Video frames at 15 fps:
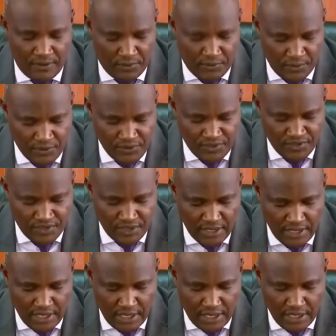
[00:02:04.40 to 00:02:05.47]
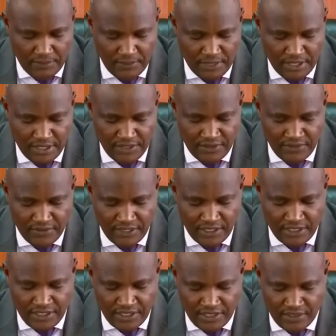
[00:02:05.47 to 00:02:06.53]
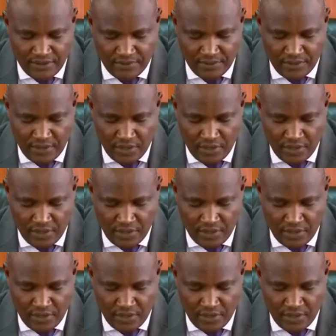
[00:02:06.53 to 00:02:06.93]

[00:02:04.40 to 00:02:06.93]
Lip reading: approach, and ability of the leadership